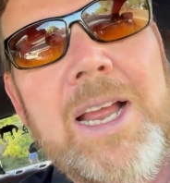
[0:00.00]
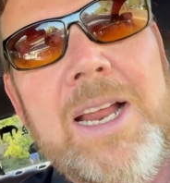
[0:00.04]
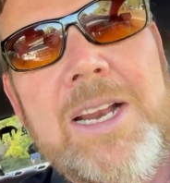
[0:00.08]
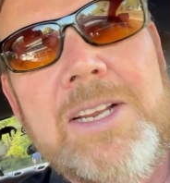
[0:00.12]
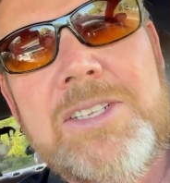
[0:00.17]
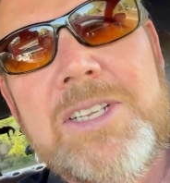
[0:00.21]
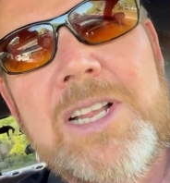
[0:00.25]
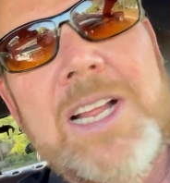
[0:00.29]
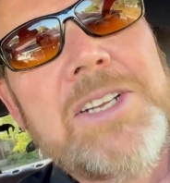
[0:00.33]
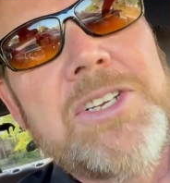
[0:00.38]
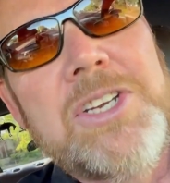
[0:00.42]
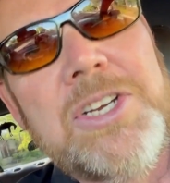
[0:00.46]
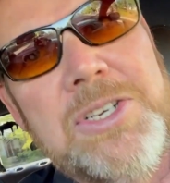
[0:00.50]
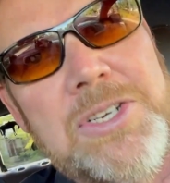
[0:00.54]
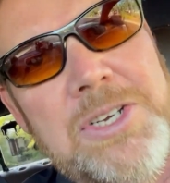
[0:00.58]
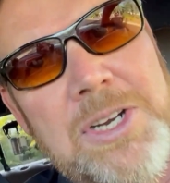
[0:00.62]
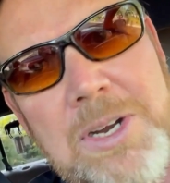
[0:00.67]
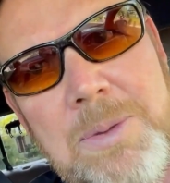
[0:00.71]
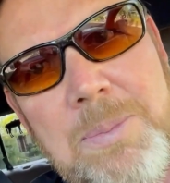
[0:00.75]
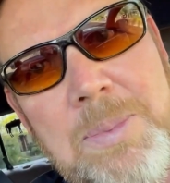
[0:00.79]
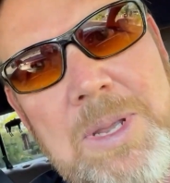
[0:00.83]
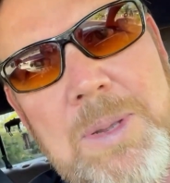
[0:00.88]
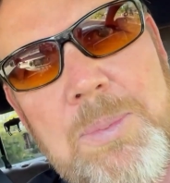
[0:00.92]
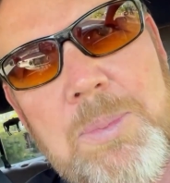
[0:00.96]
it's not just
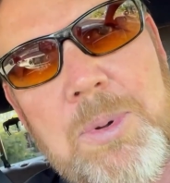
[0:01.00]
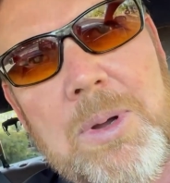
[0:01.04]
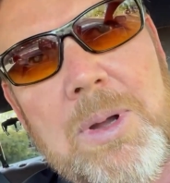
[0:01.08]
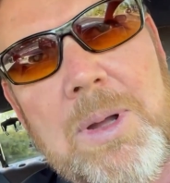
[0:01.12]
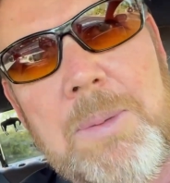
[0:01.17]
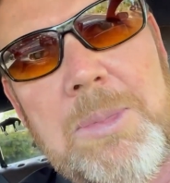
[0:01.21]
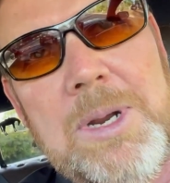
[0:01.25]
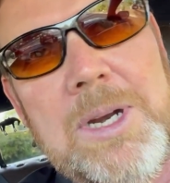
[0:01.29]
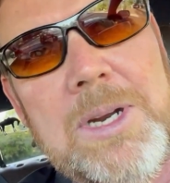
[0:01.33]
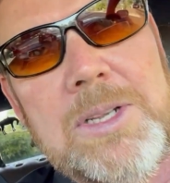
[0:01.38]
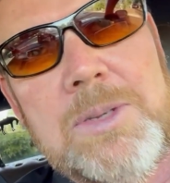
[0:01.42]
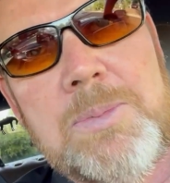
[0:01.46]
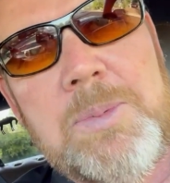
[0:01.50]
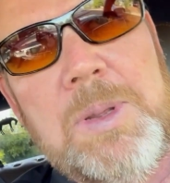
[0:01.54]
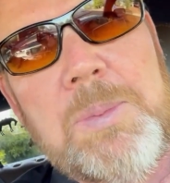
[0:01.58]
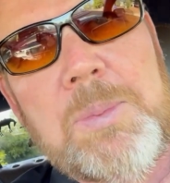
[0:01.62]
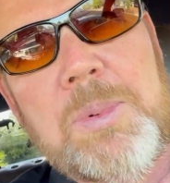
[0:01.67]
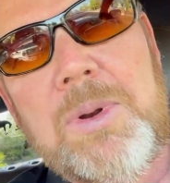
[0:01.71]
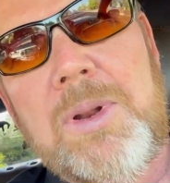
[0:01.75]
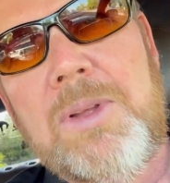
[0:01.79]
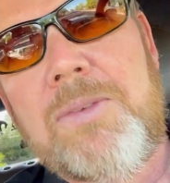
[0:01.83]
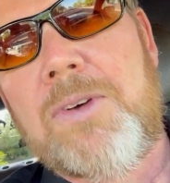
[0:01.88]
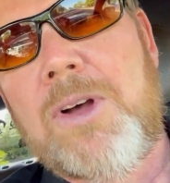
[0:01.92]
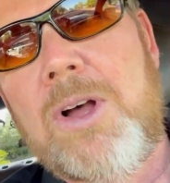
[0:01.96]
young people, I mean, it's
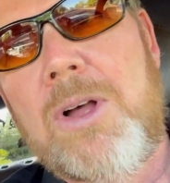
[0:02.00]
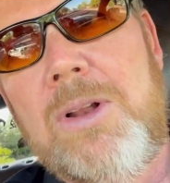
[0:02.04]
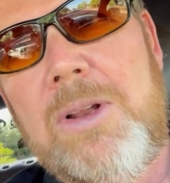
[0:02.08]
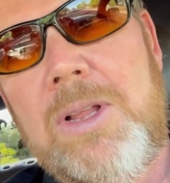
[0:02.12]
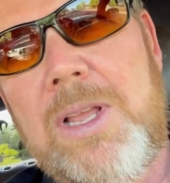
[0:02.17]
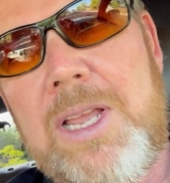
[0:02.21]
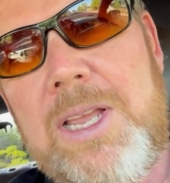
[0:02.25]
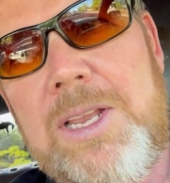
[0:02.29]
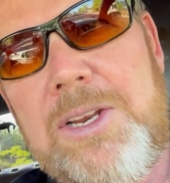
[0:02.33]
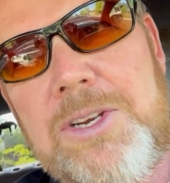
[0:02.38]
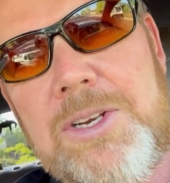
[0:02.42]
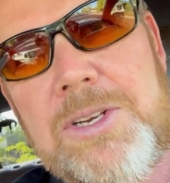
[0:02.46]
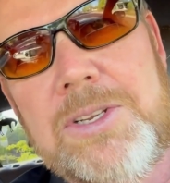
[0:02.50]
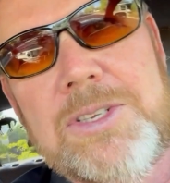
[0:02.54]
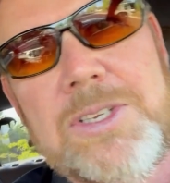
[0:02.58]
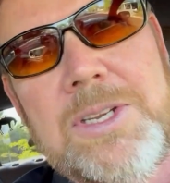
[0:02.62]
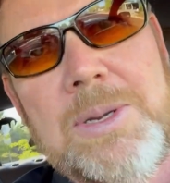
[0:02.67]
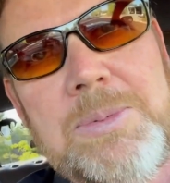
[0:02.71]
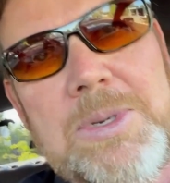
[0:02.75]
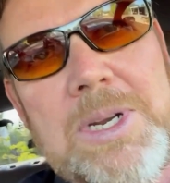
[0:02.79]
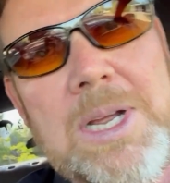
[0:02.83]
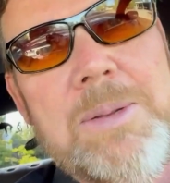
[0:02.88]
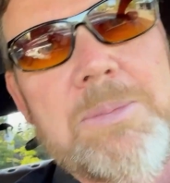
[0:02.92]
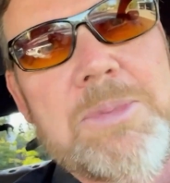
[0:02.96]
people of all ages.
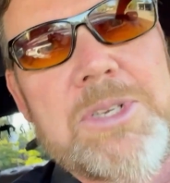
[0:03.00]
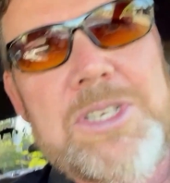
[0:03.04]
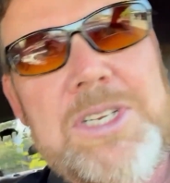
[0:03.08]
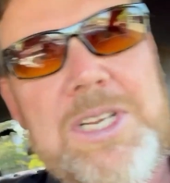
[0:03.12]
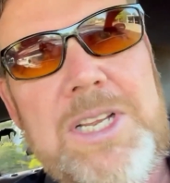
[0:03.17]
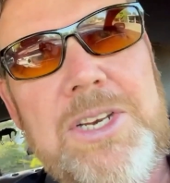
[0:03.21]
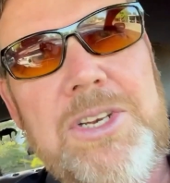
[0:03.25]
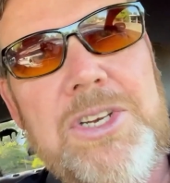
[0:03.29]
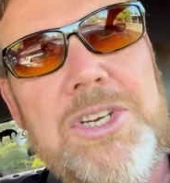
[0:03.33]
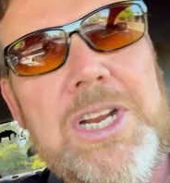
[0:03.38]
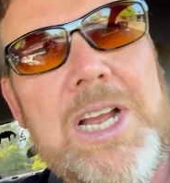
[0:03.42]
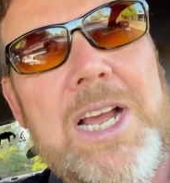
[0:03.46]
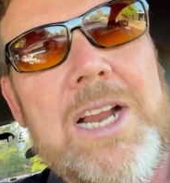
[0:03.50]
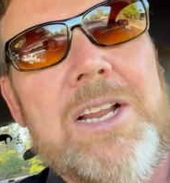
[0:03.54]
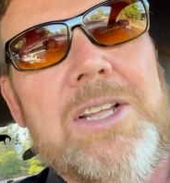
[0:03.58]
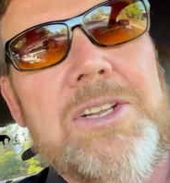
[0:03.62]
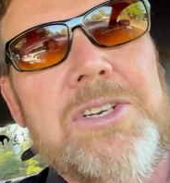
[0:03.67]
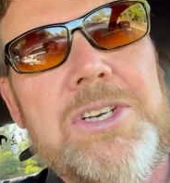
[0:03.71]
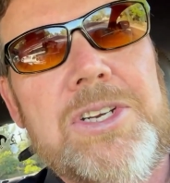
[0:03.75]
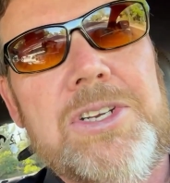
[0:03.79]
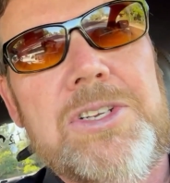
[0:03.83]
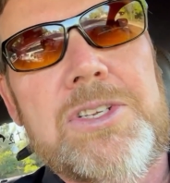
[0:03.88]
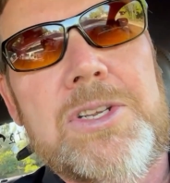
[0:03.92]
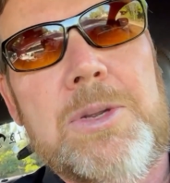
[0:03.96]
Sometimes Teen
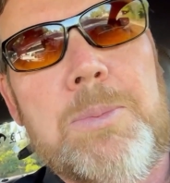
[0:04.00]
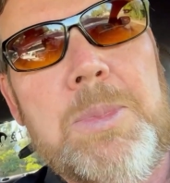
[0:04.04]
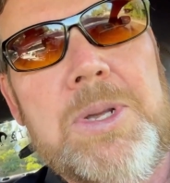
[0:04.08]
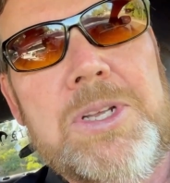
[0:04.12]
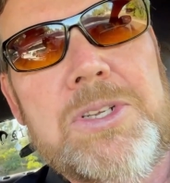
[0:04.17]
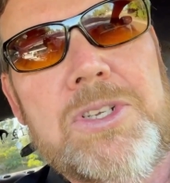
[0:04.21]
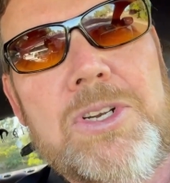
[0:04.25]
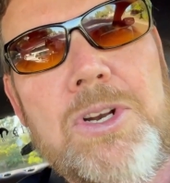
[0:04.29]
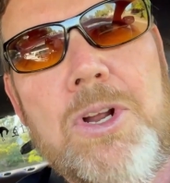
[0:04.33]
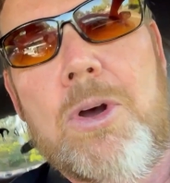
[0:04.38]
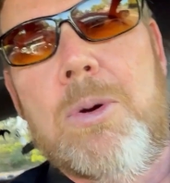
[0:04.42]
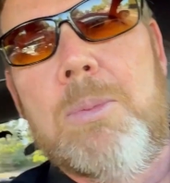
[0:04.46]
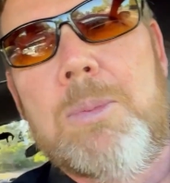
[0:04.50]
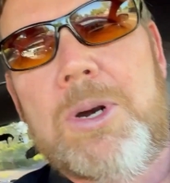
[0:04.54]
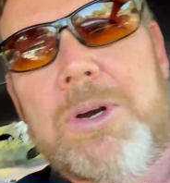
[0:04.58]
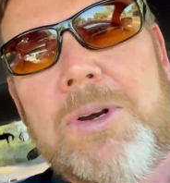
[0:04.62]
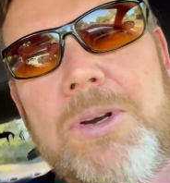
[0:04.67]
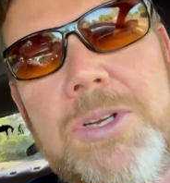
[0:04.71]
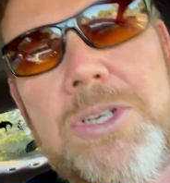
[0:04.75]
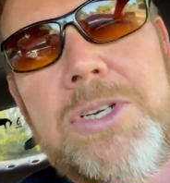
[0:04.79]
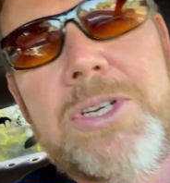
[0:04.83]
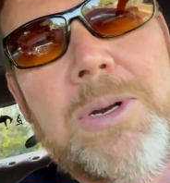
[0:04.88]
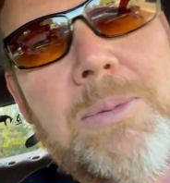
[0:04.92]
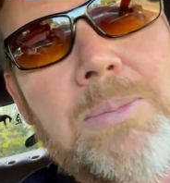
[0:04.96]
Challenge is a misnomer. It
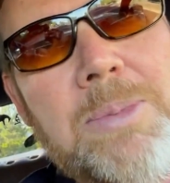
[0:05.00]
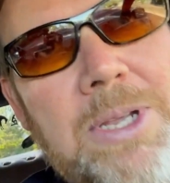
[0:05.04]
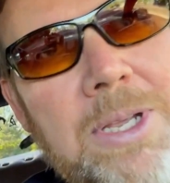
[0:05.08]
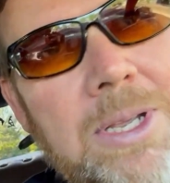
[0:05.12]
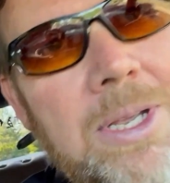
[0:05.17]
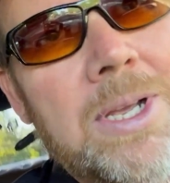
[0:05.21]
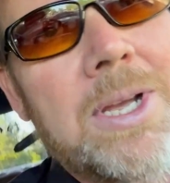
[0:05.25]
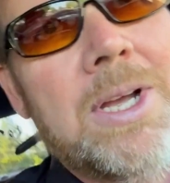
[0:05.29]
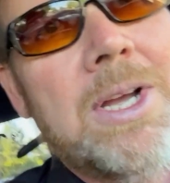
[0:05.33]
should be.